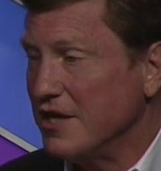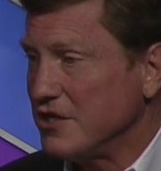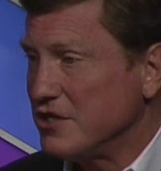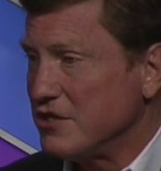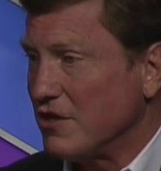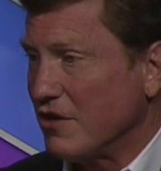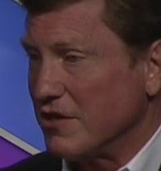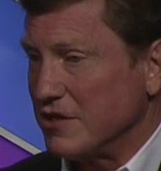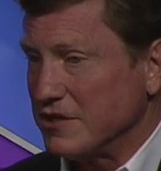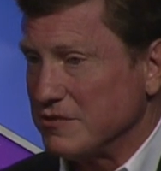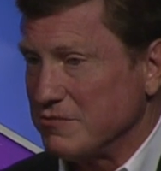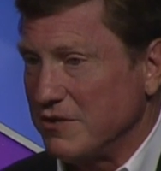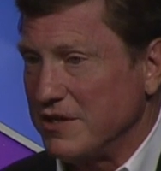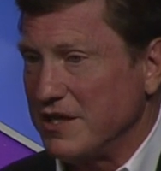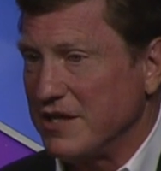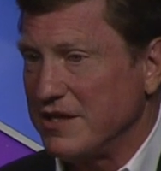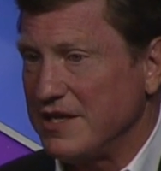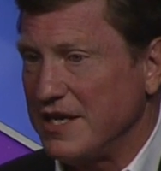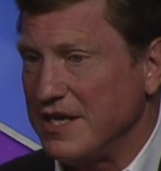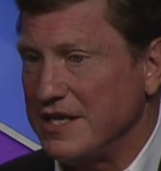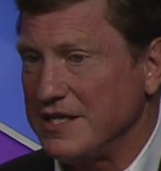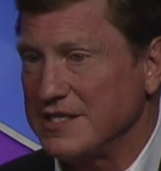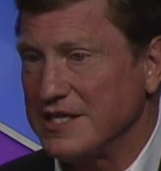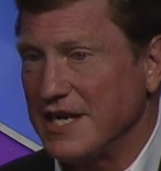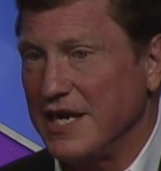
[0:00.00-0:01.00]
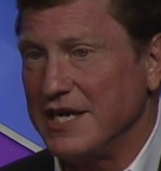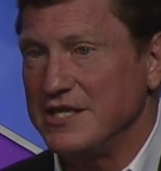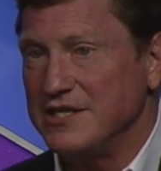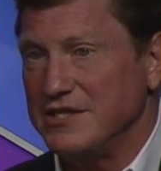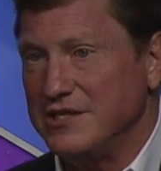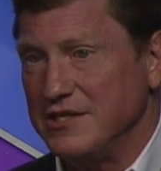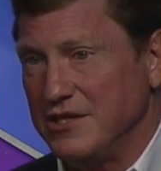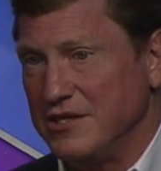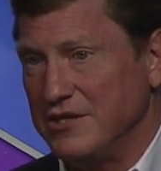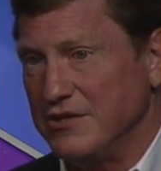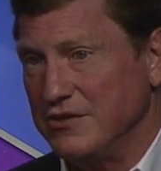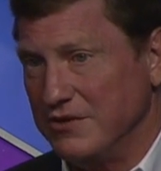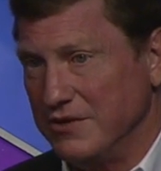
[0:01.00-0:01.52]
Charles, one of the things I
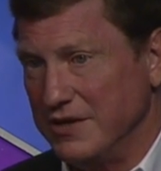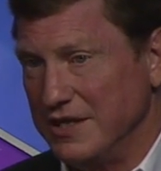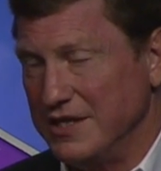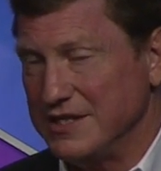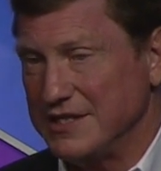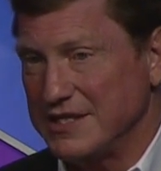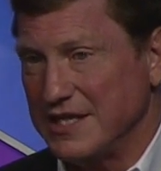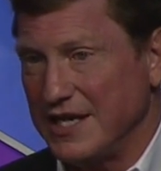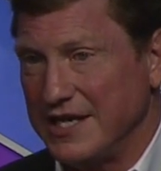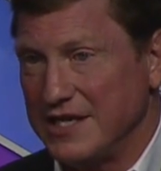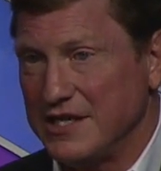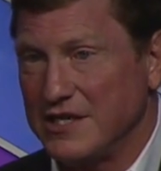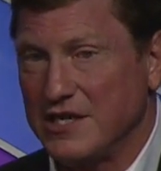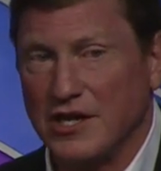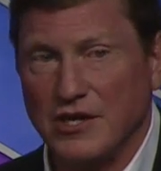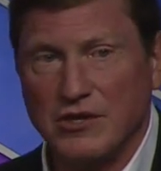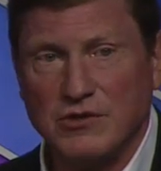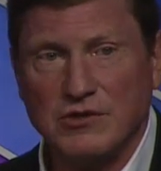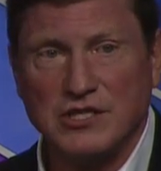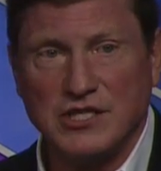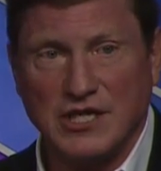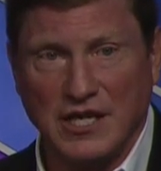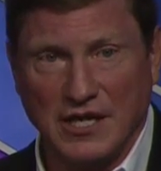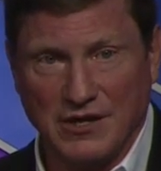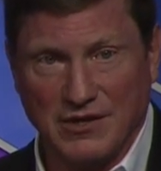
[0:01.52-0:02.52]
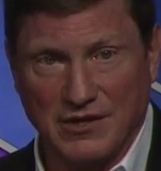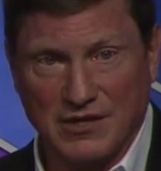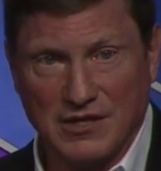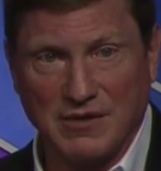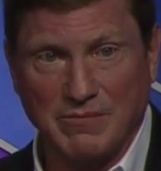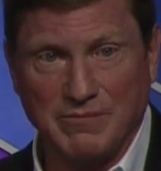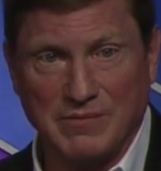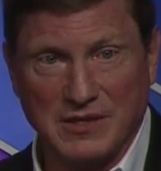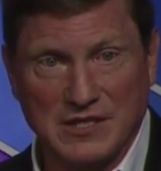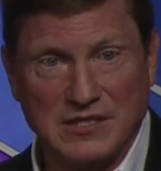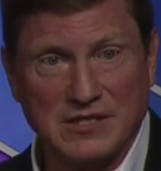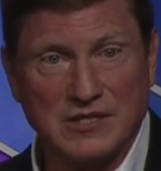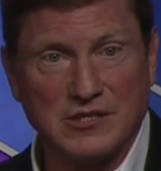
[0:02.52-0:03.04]
do is I co-chair at the
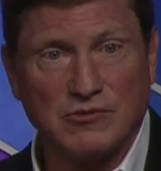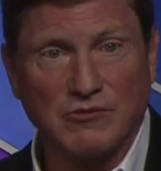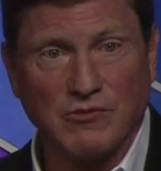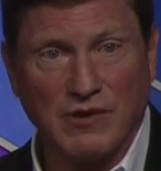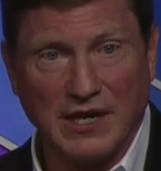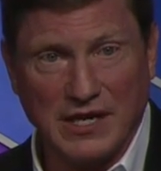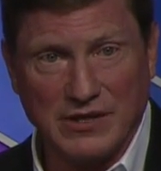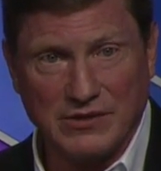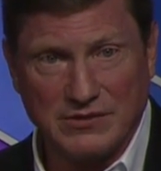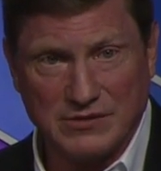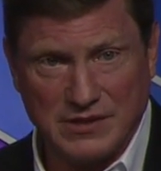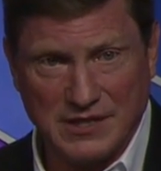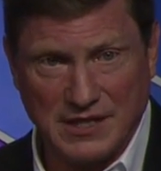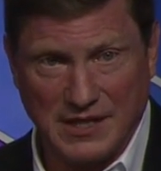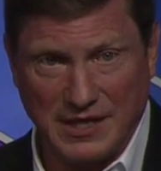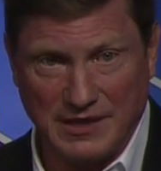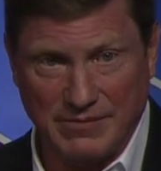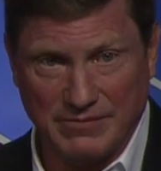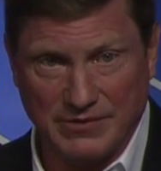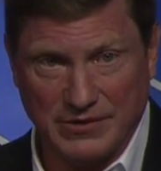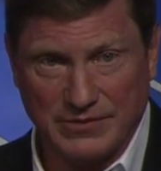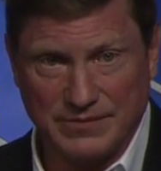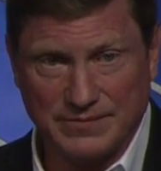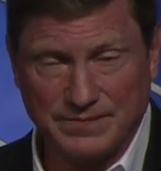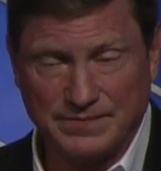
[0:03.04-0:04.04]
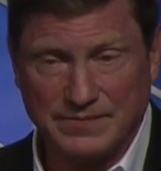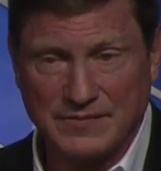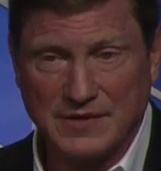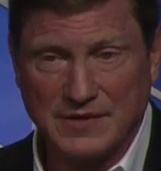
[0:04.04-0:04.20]
Business Roundtable.